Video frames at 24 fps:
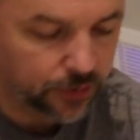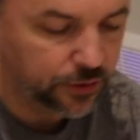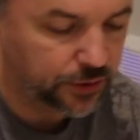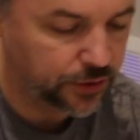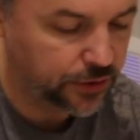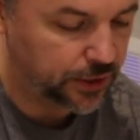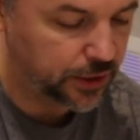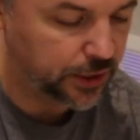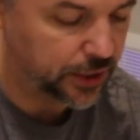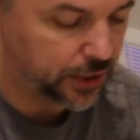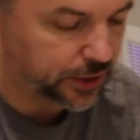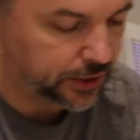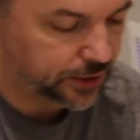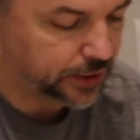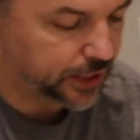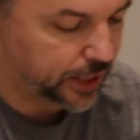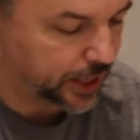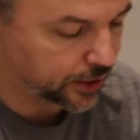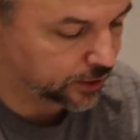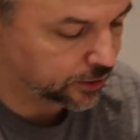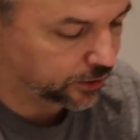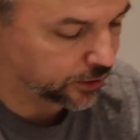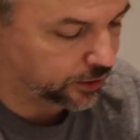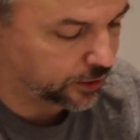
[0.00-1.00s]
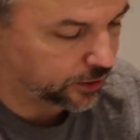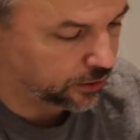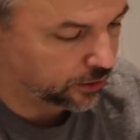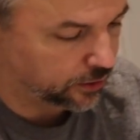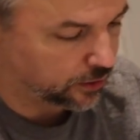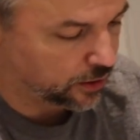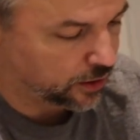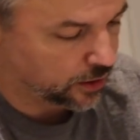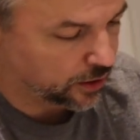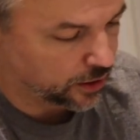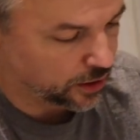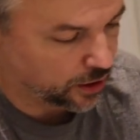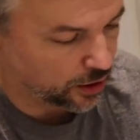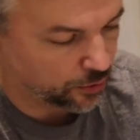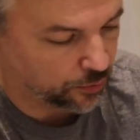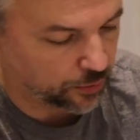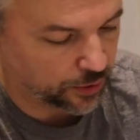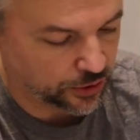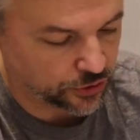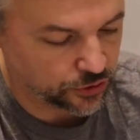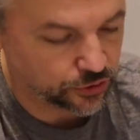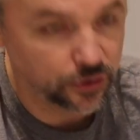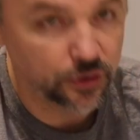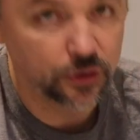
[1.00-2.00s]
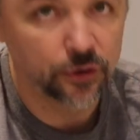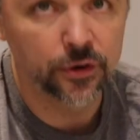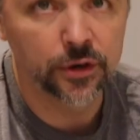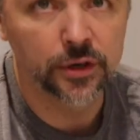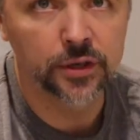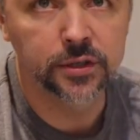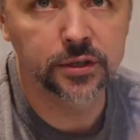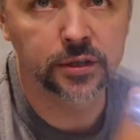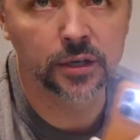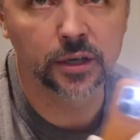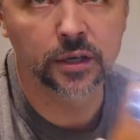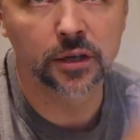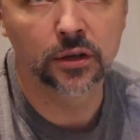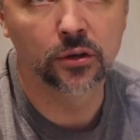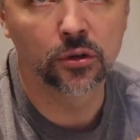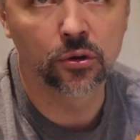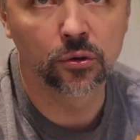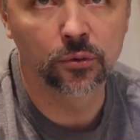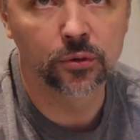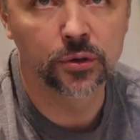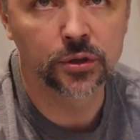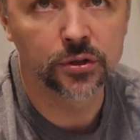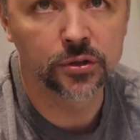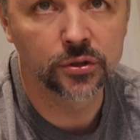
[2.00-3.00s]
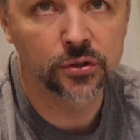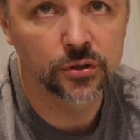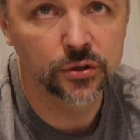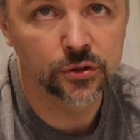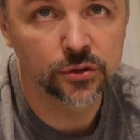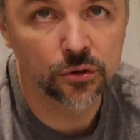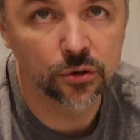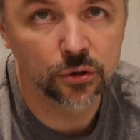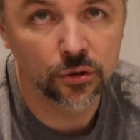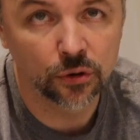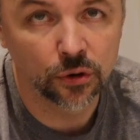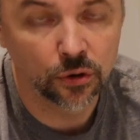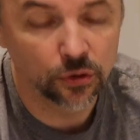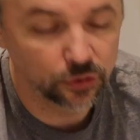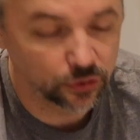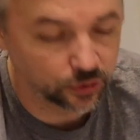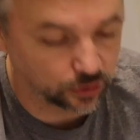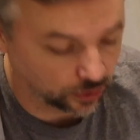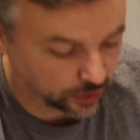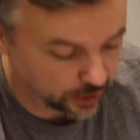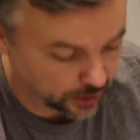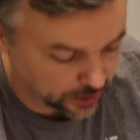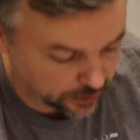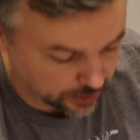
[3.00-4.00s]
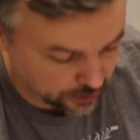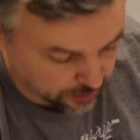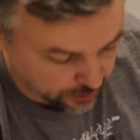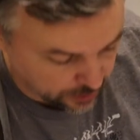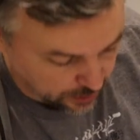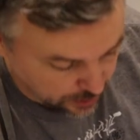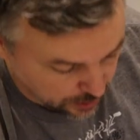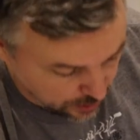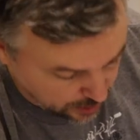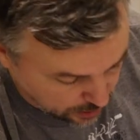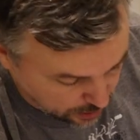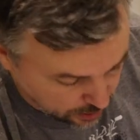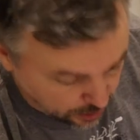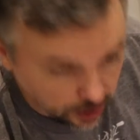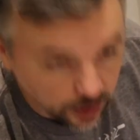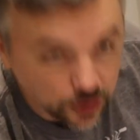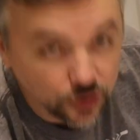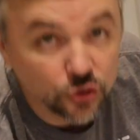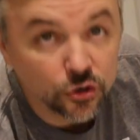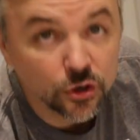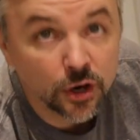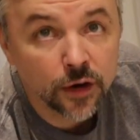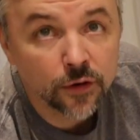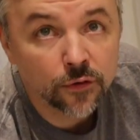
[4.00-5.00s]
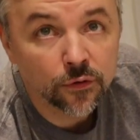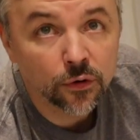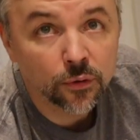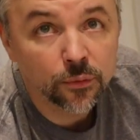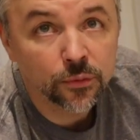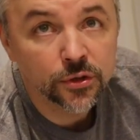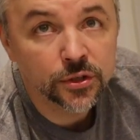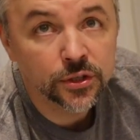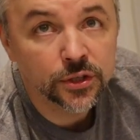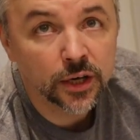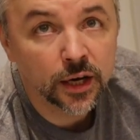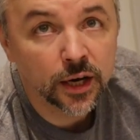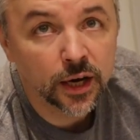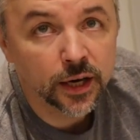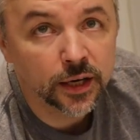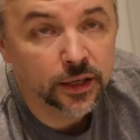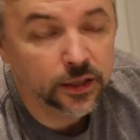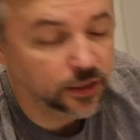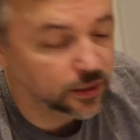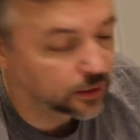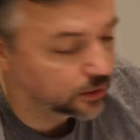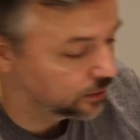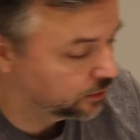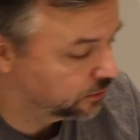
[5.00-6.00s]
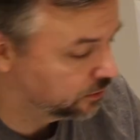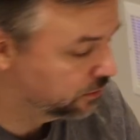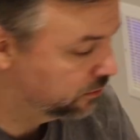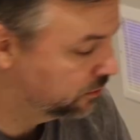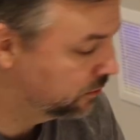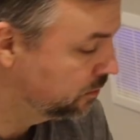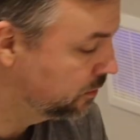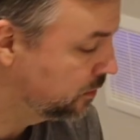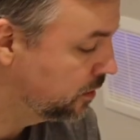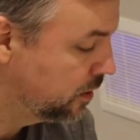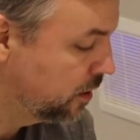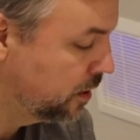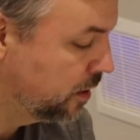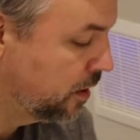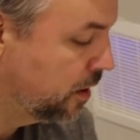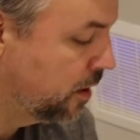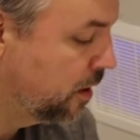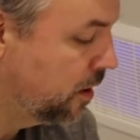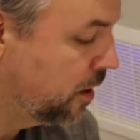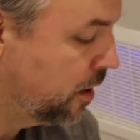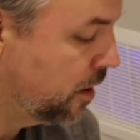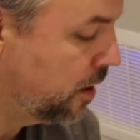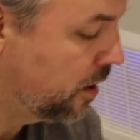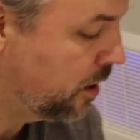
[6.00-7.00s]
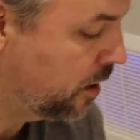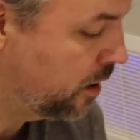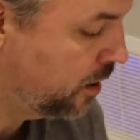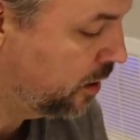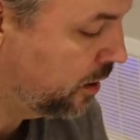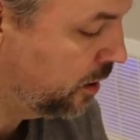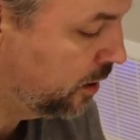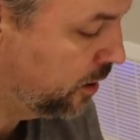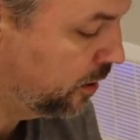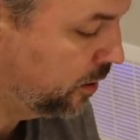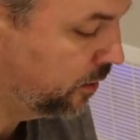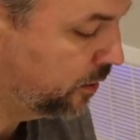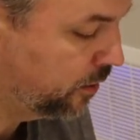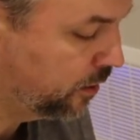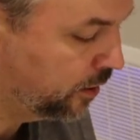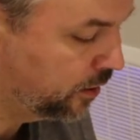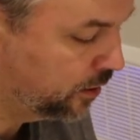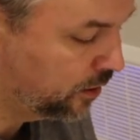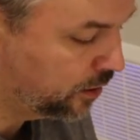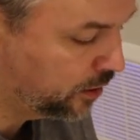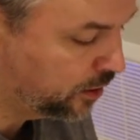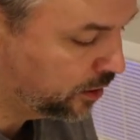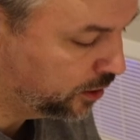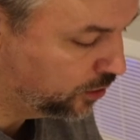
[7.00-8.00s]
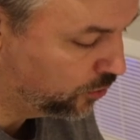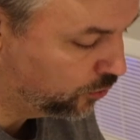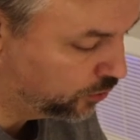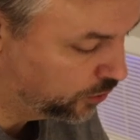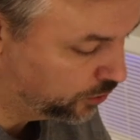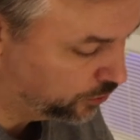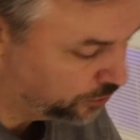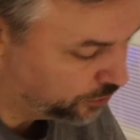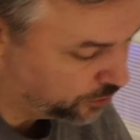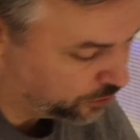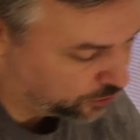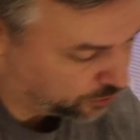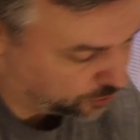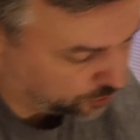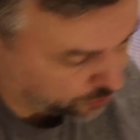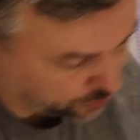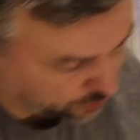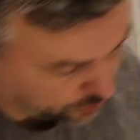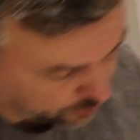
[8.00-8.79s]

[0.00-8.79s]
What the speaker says: see exactly how much there is, I can always just turn on the light and shine from the side, and then I will know